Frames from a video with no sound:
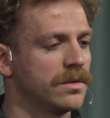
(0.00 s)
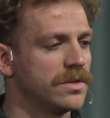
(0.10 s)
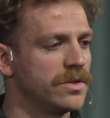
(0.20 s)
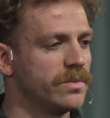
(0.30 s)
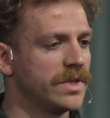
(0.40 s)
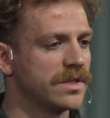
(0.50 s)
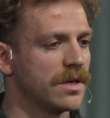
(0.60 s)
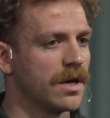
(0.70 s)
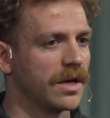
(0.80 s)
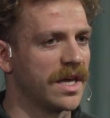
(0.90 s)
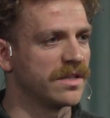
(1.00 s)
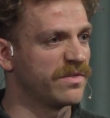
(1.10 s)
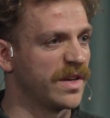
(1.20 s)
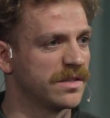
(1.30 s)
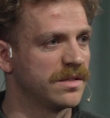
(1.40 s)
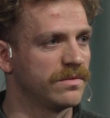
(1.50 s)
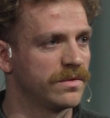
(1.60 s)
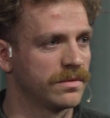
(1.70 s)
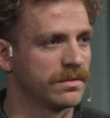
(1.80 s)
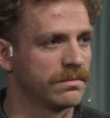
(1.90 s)
Do we start getting defensive?
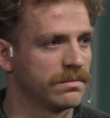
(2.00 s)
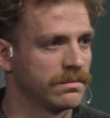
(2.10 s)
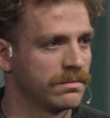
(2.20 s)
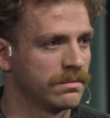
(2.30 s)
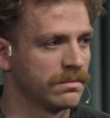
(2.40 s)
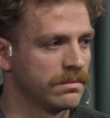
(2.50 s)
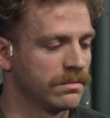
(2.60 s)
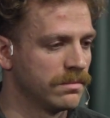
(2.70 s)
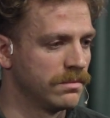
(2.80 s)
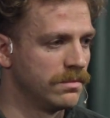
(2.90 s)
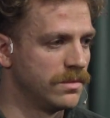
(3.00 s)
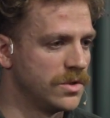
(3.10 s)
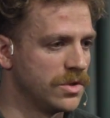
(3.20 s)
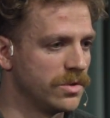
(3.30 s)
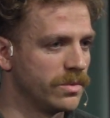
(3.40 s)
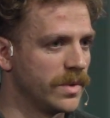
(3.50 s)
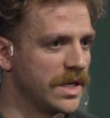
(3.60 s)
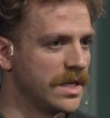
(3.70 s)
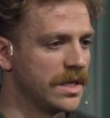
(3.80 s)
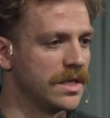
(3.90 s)
Do
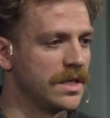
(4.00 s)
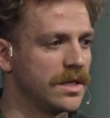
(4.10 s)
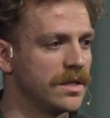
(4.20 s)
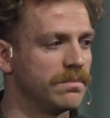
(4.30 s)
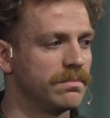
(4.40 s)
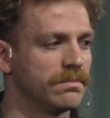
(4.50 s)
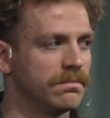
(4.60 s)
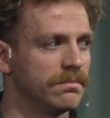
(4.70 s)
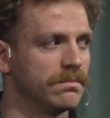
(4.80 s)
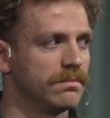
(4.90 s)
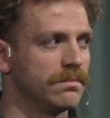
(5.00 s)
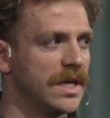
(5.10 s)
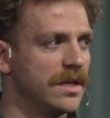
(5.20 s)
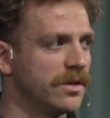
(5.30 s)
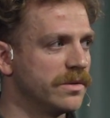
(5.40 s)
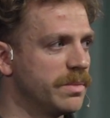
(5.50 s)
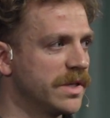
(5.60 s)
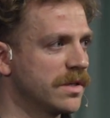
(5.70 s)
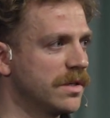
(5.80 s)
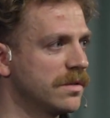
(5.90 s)
we eat loads of
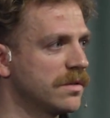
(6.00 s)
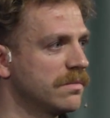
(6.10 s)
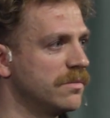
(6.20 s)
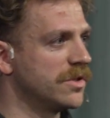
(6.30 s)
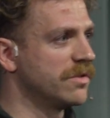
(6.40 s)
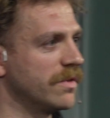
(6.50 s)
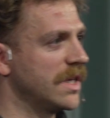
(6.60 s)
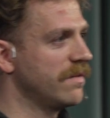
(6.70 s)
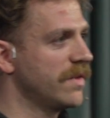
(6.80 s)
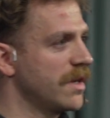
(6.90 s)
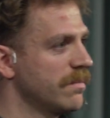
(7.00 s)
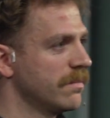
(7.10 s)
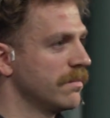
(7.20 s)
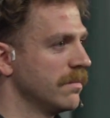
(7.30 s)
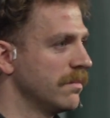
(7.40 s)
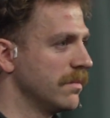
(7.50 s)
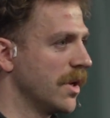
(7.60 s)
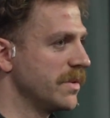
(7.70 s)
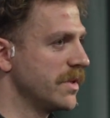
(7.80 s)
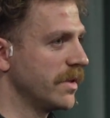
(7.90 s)
biscuits just relieve that?
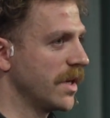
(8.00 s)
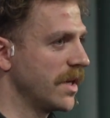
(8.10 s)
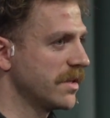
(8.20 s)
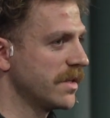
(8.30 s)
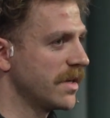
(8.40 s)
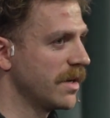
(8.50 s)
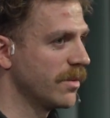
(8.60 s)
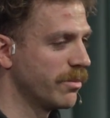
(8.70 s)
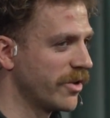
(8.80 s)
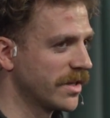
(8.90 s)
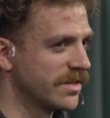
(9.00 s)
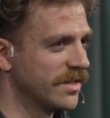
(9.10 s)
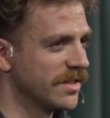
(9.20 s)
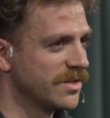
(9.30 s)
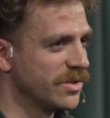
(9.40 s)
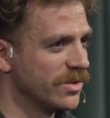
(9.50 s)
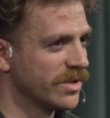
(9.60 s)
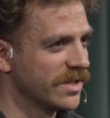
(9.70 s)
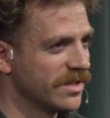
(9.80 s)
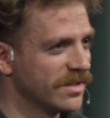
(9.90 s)
I was doing that yesterday while practicing this
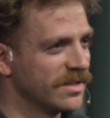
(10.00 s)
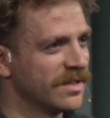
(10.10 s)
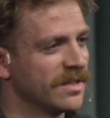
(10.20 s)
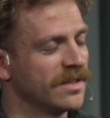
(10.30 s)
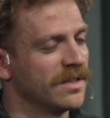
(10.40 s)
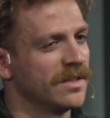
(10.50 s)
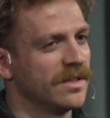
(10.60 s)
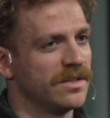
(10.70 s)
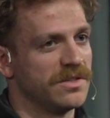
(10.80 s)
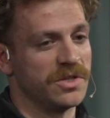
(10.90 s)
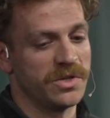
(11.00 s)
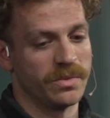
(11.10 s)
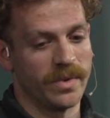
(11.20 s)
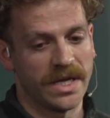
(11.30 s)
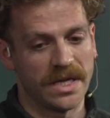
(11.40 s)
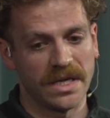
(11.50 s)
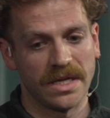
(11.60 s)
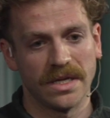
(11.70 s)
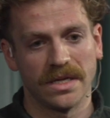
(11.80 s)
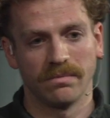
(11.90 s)
talk. Do
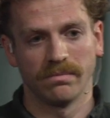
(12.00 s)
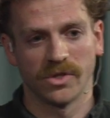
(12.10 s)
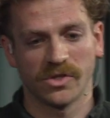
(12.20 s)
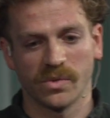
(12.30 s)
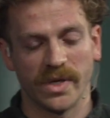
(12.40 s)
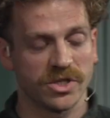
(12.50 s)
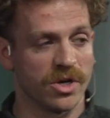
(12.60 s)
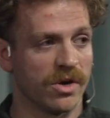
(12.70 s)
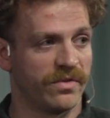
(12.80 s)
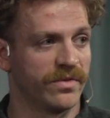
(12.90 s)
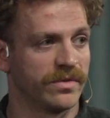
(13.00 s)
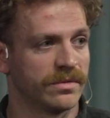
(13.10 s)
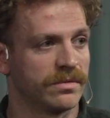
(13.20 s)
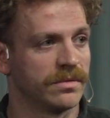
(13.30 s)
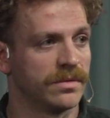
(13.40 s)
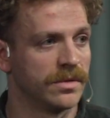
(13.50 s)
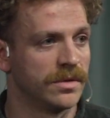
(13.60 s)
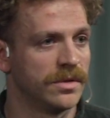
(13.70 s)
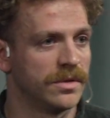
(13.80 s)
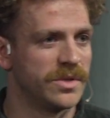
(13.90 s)
we just switch off?
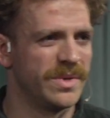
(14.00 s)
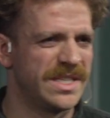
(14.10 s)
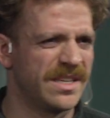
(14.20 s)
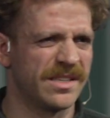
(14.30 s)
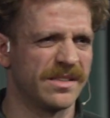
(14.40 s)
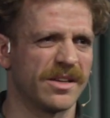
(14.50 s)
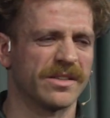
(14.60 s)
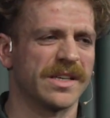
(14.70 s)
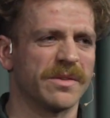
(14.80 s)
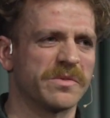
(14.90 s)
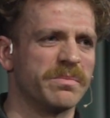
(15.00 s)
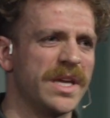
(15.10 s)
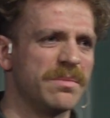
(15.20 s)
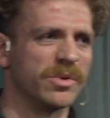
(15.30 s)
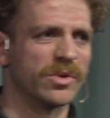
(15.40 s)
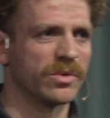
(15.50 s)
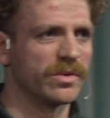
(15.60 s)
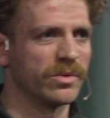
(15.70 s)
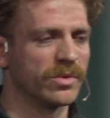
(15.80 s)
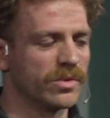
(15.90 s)
Do we distance ourselves from people
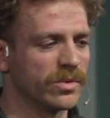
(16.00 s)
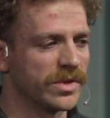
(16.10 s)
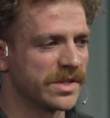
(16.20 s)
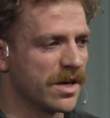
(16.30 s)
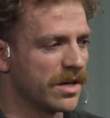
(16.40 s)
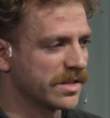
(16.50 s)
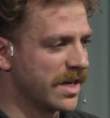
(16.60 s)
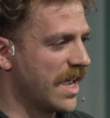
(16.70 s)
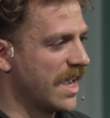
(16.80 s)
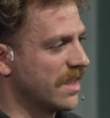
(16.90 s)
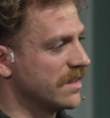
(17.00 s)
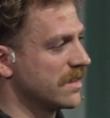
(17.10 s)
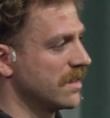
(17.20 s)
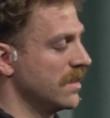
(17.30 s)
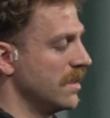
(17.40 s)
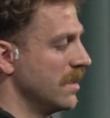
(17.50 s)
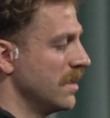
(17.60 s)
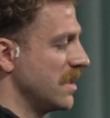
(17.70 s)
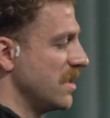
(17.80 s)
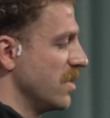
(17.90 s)
or the task at hand?
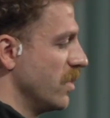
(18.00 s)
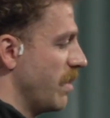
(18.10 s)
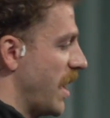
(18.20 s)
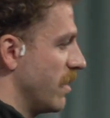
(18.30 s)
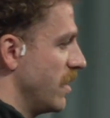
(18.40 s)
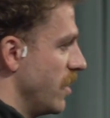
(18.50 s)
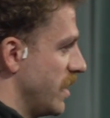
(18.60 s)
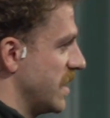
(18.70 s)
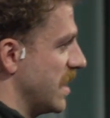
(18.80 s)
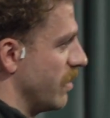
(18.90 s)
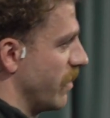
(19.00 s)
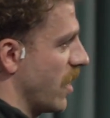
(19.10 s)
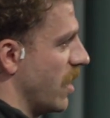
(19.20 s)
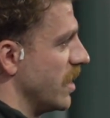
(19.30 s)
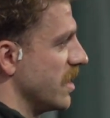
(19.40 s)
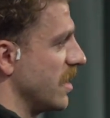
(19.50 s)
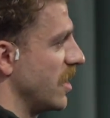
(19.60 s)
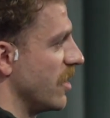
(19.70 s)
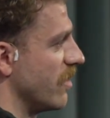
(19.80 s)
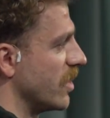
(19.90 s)
This is all about noticing with kindness and
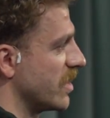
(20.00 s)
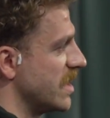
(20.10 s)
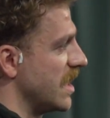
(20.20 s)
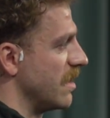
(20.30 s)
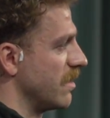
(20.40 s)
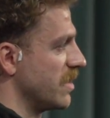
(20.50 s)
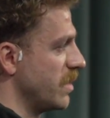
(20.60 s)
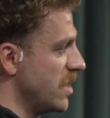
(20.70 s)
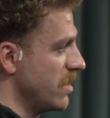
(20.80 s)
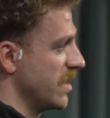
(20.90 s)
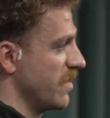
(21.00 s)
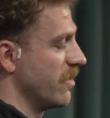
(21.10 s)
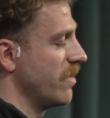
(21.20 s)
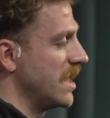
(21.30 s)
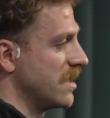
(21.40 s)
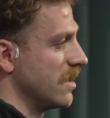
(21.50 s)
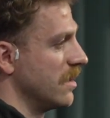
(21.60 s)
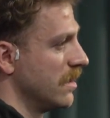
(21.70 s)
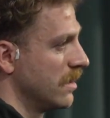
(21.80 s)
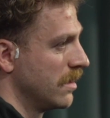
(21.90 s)
curiosity, because we do this for a reason.